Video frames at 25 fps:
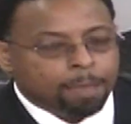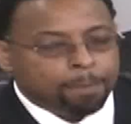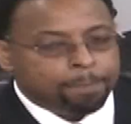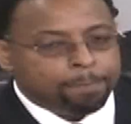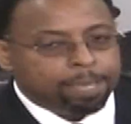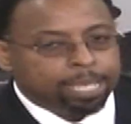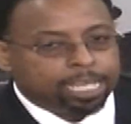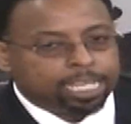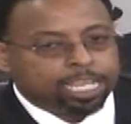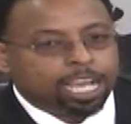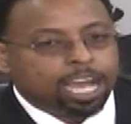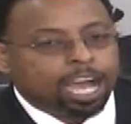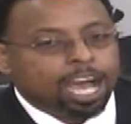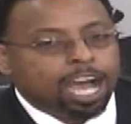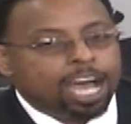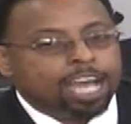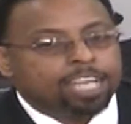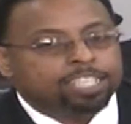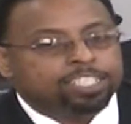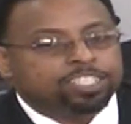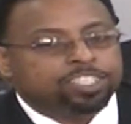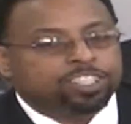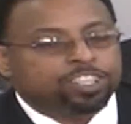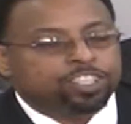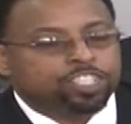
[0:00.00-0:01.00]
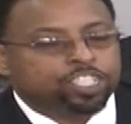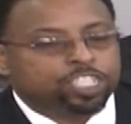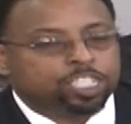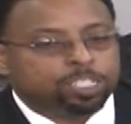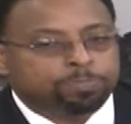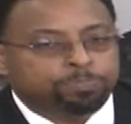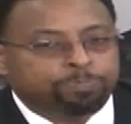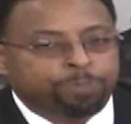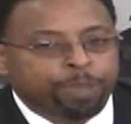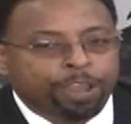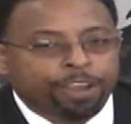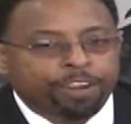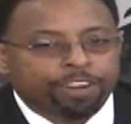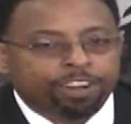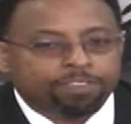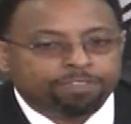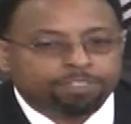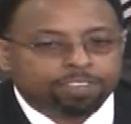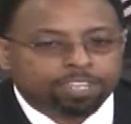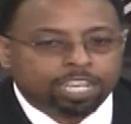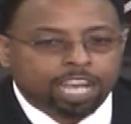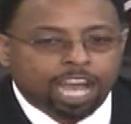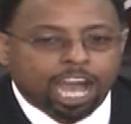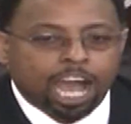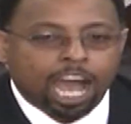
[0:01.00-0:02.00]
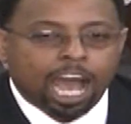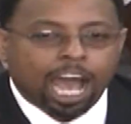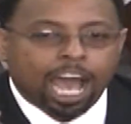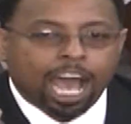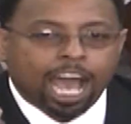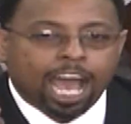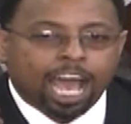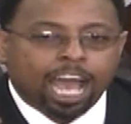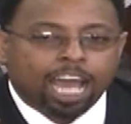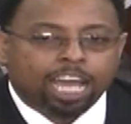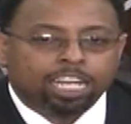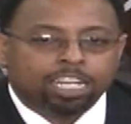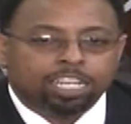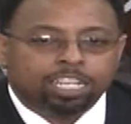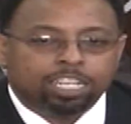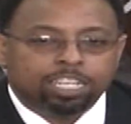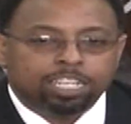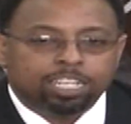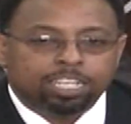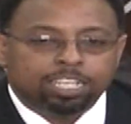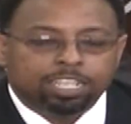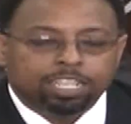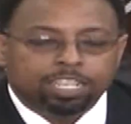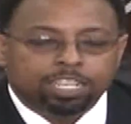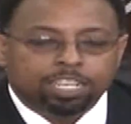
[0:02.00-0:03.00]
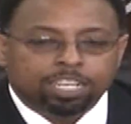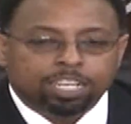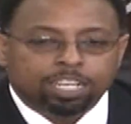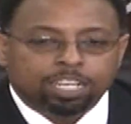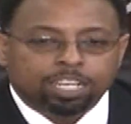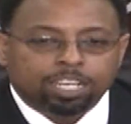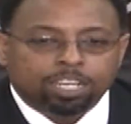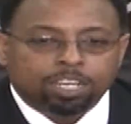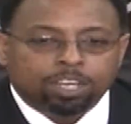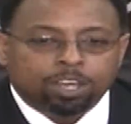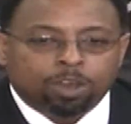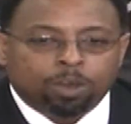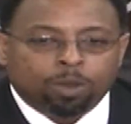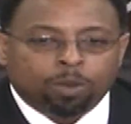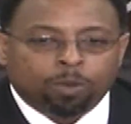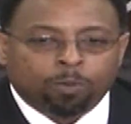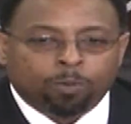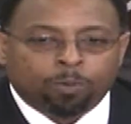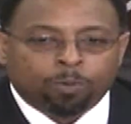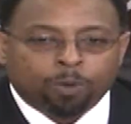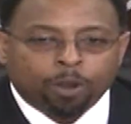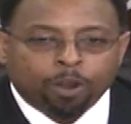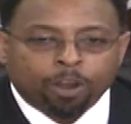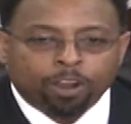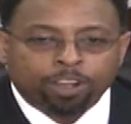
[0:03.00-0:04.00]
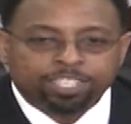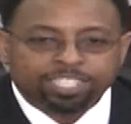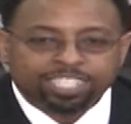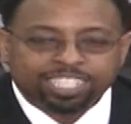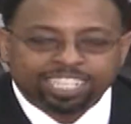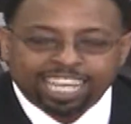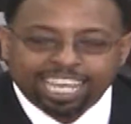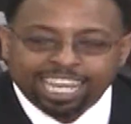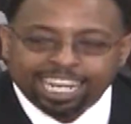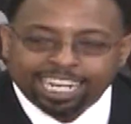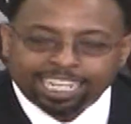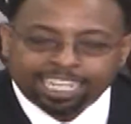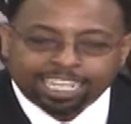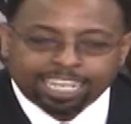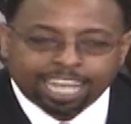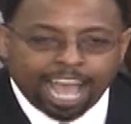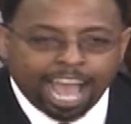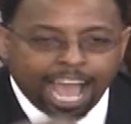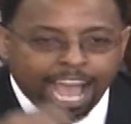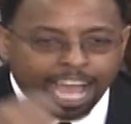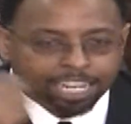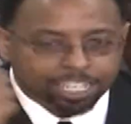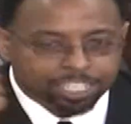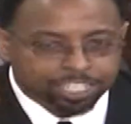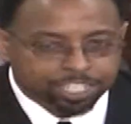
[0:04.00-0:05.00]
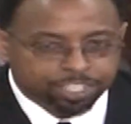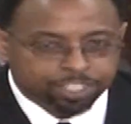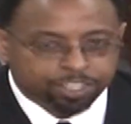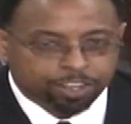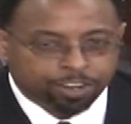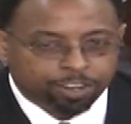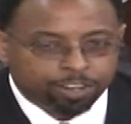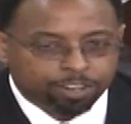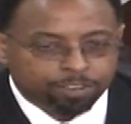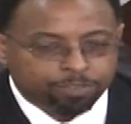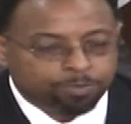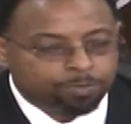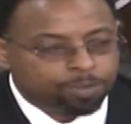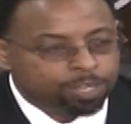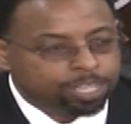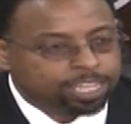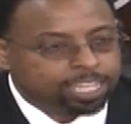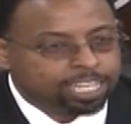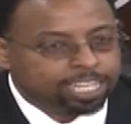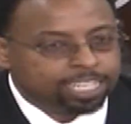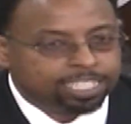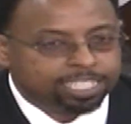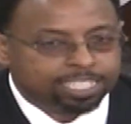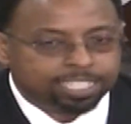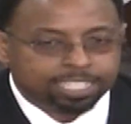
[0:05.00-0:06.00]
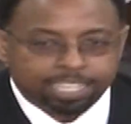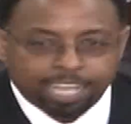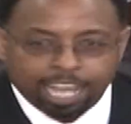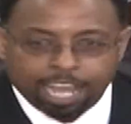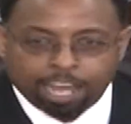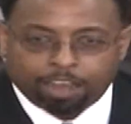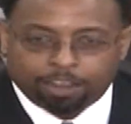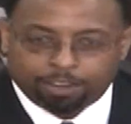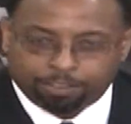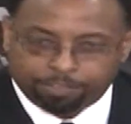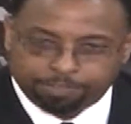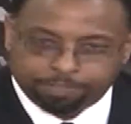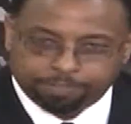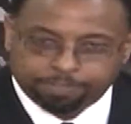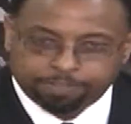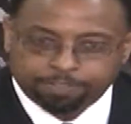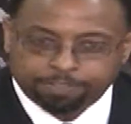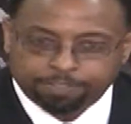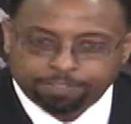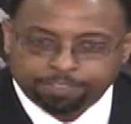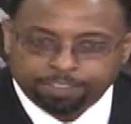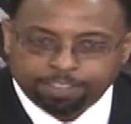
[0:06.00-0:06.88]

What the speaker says: Because the Spirit of God works in concert with itself.